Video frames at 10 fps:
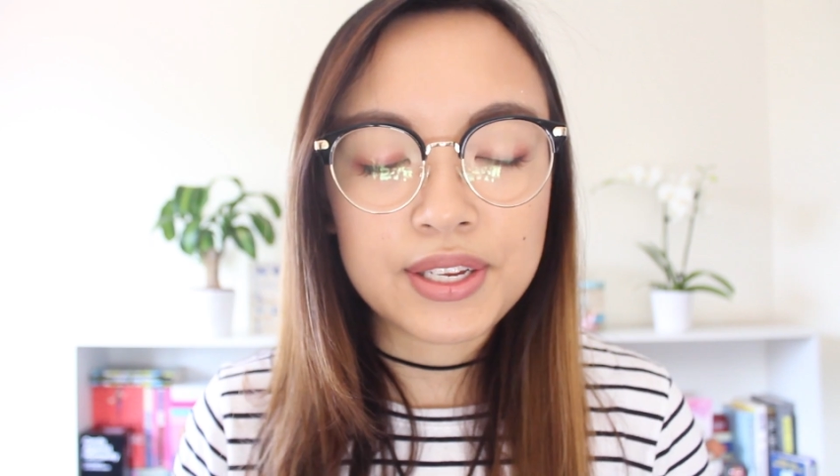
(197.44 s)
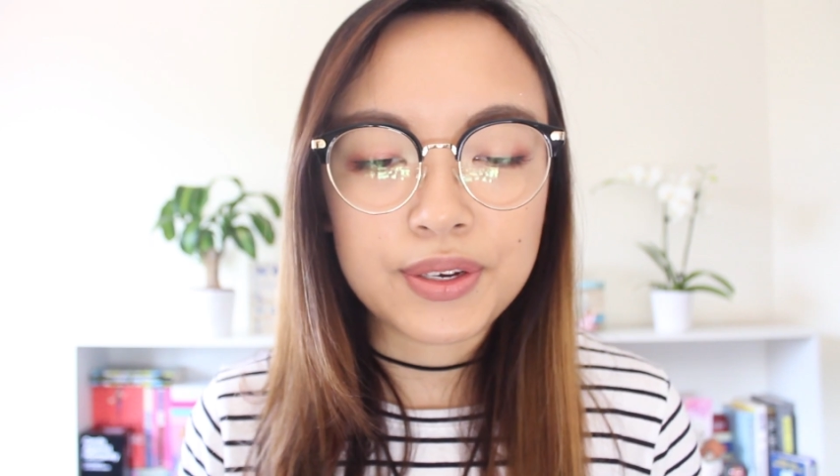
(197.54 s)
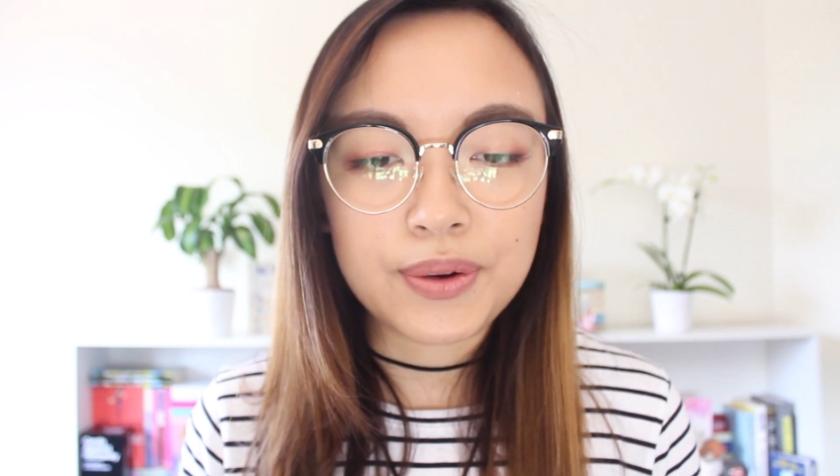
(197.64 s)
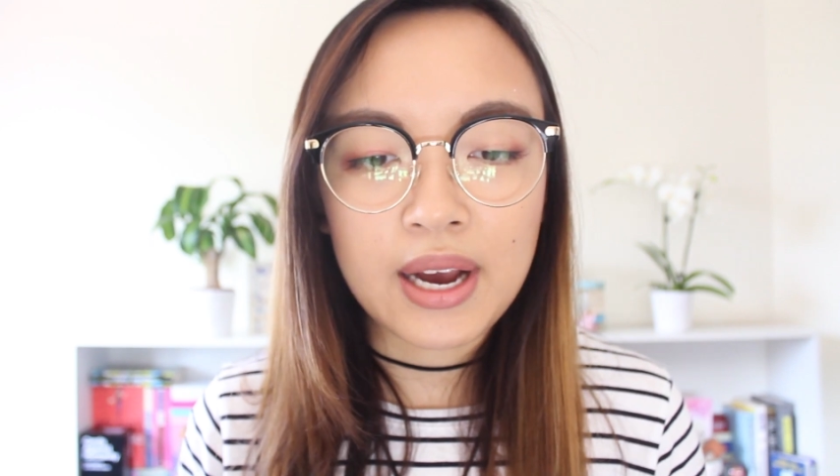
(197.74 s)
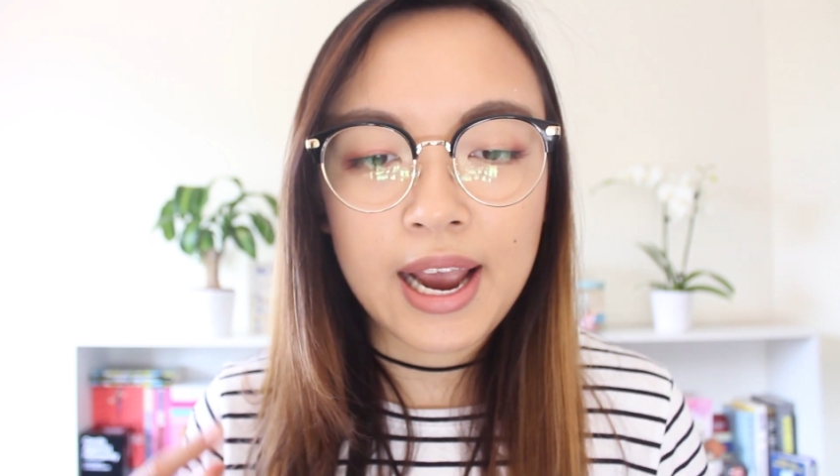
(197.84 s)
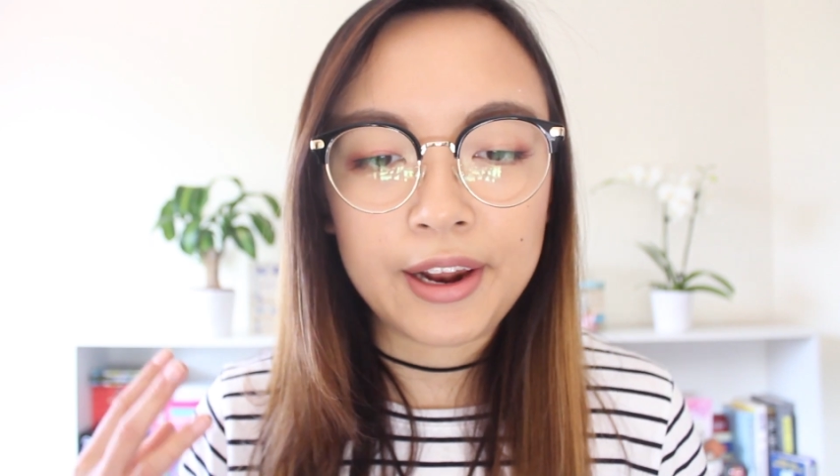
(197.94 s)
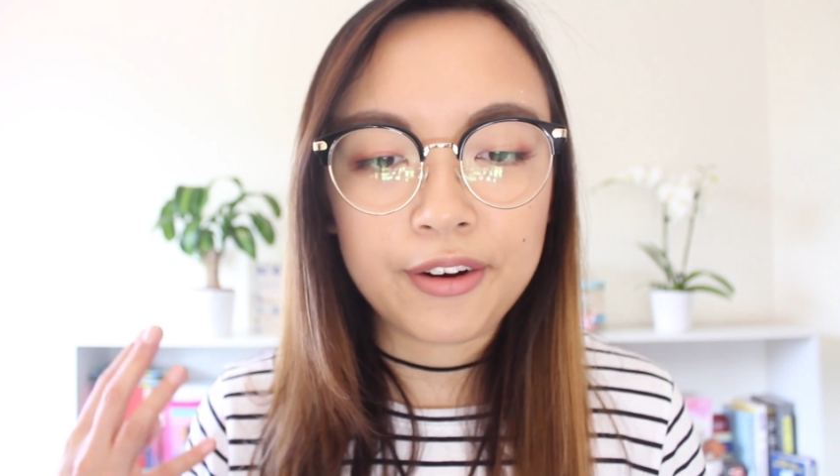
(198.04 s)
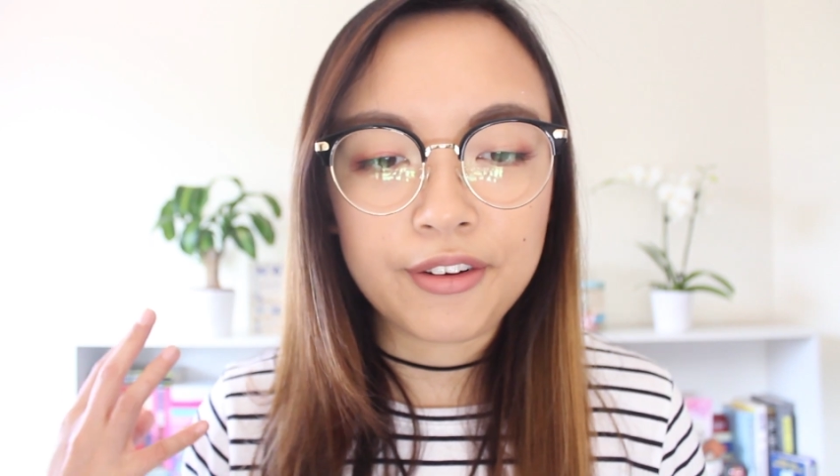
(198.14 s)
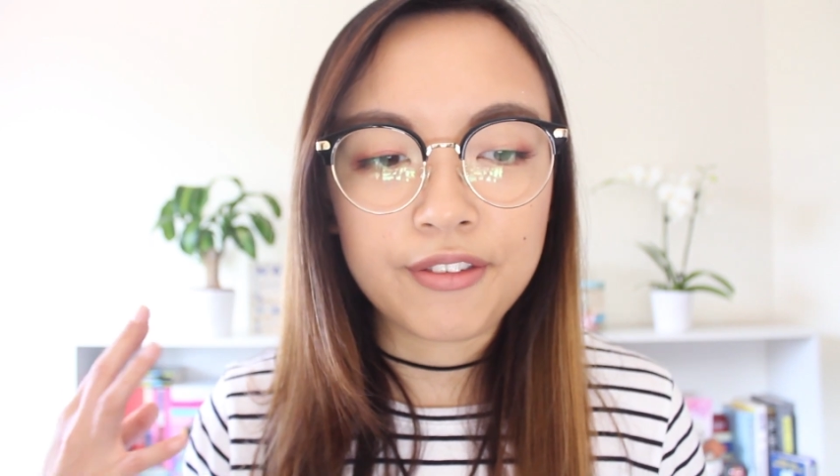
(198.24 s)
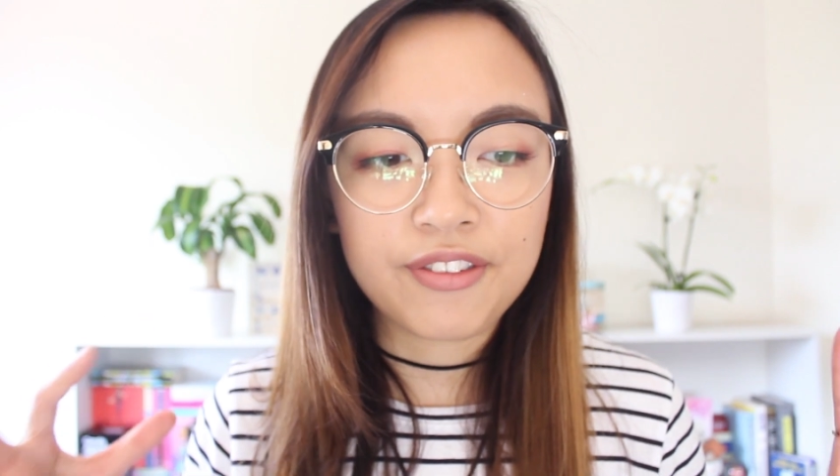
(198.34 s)
to
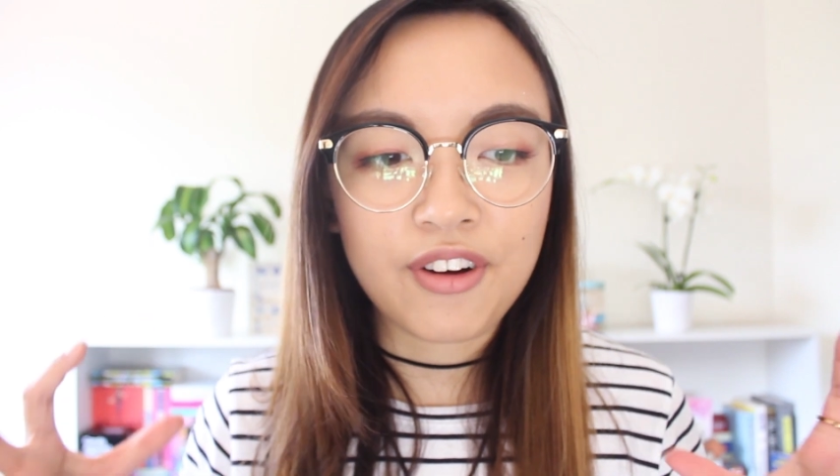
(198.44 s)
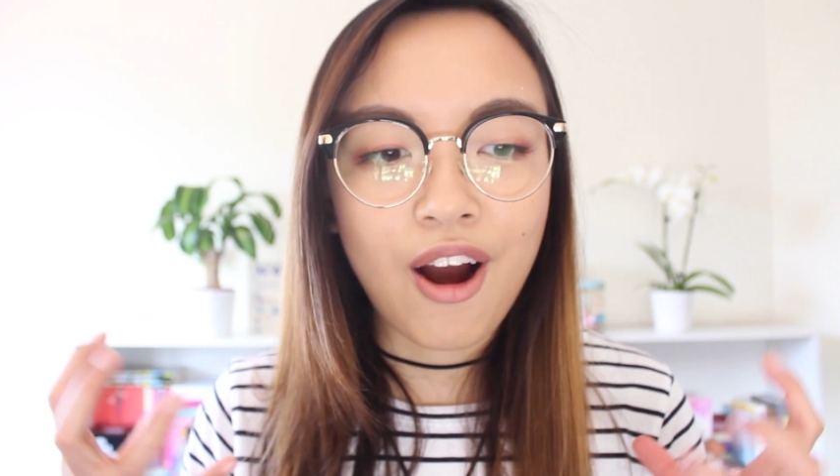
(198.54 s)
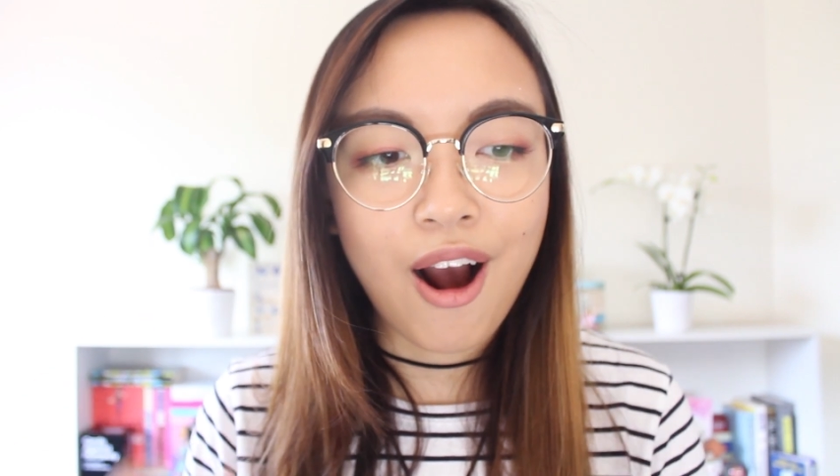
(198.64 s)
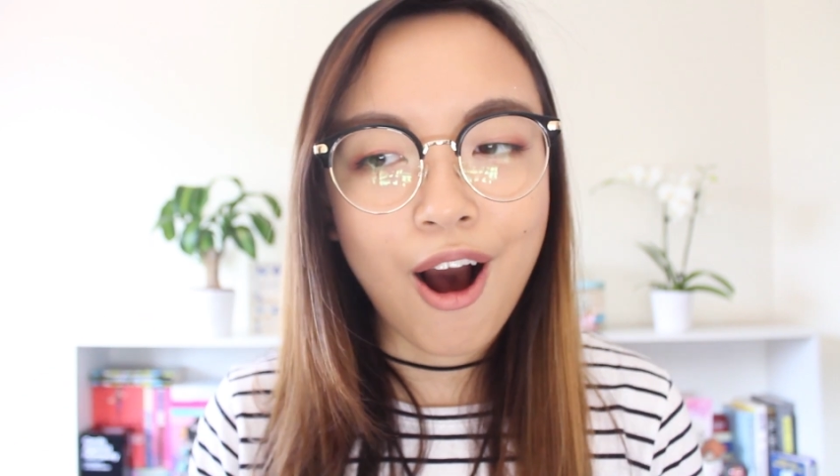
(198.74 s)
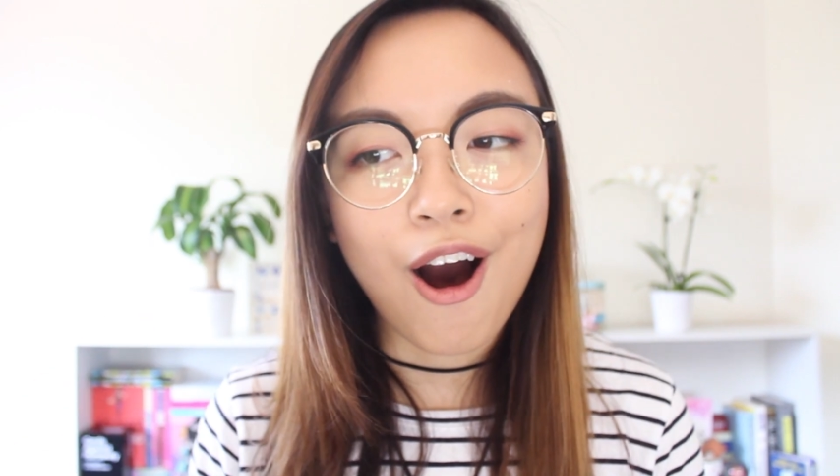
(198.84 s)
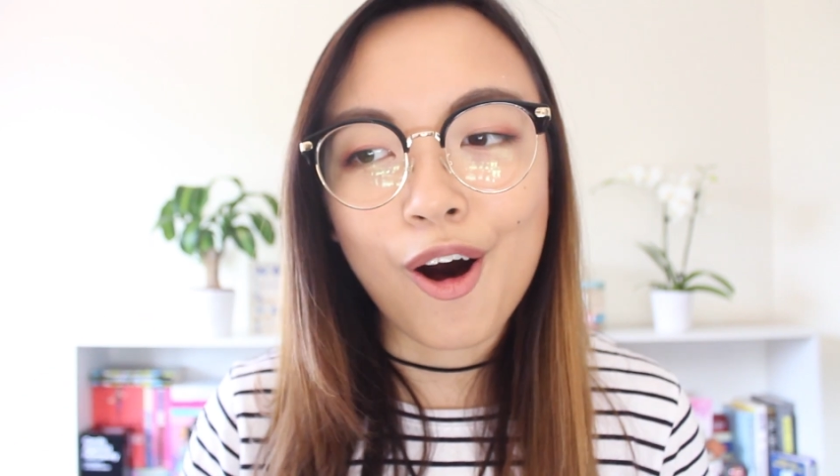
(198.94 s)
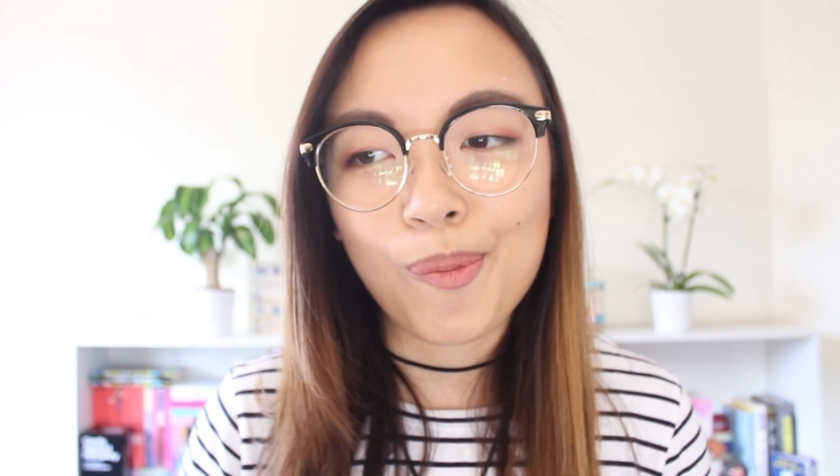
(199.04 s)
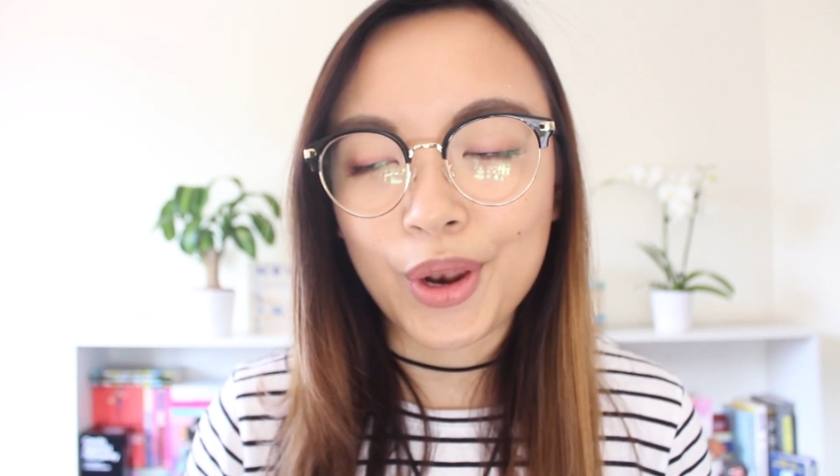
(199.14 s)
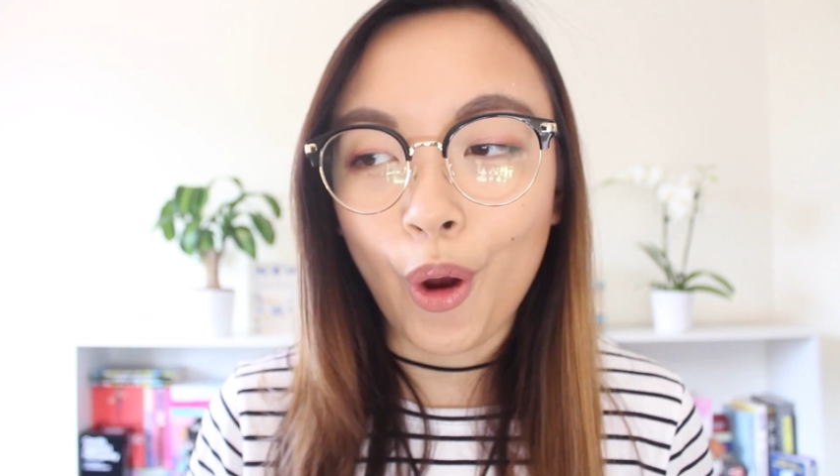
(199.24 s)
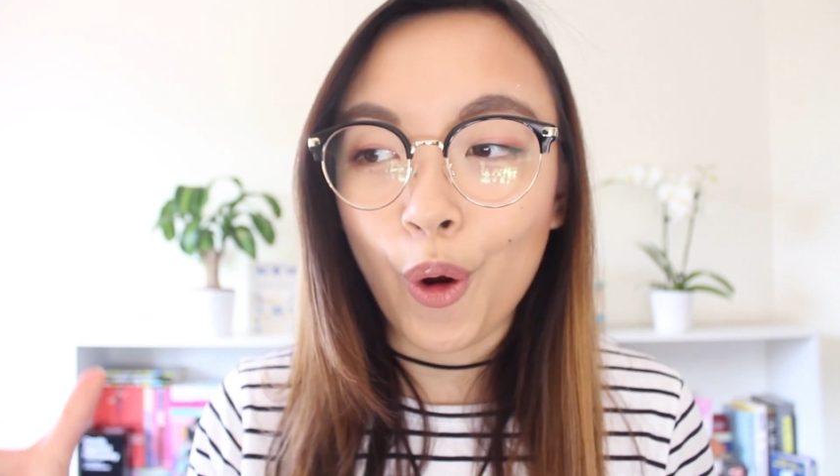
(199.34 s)
kind of
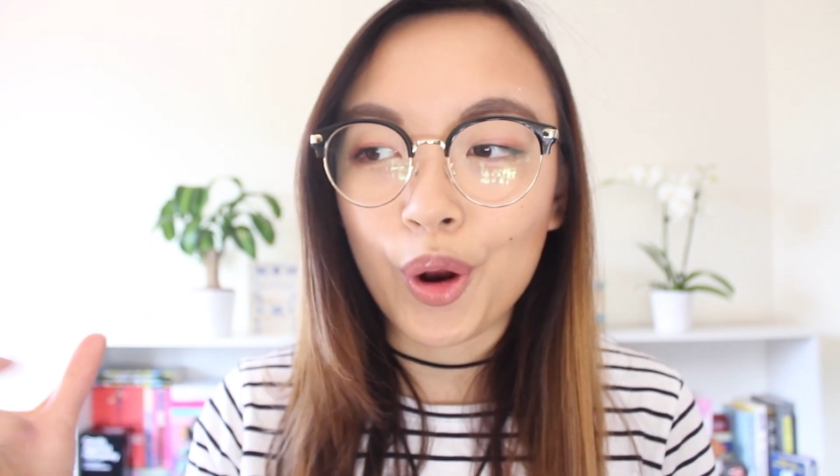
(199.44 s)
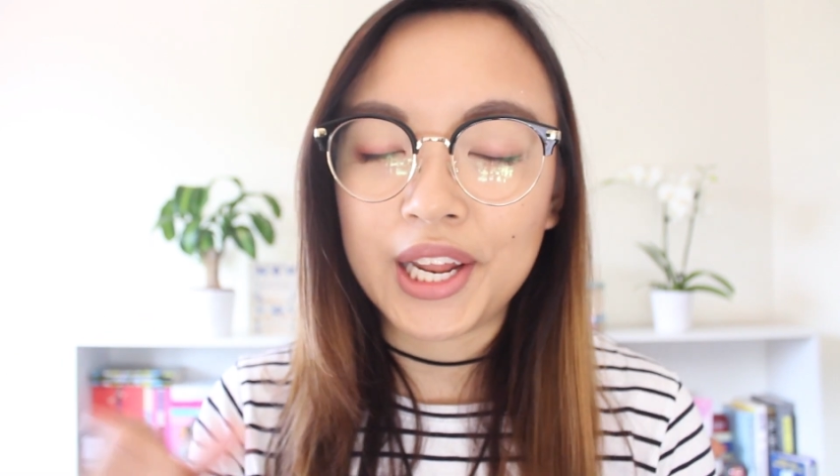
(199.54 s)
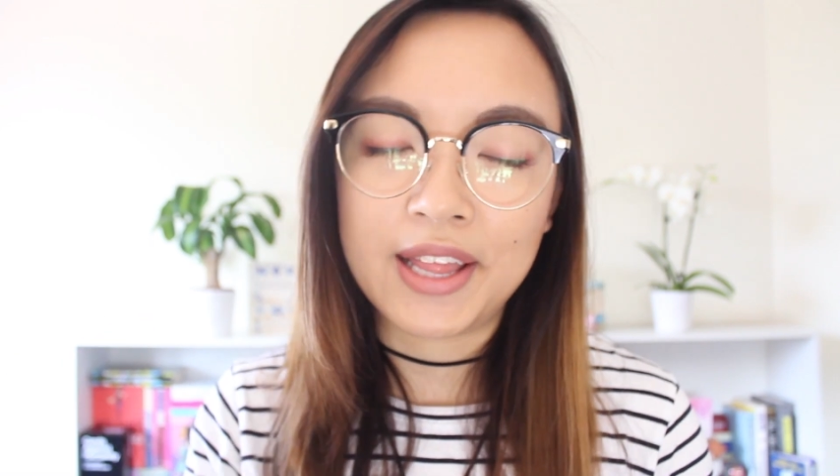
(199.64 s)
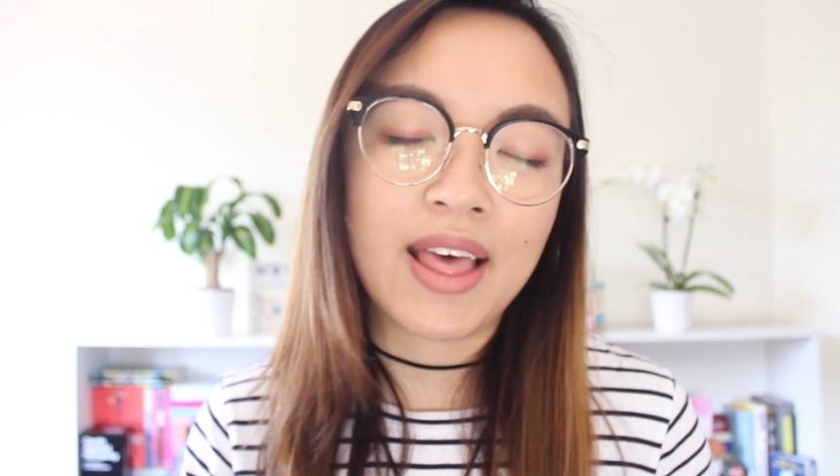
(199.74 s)
calm and hone in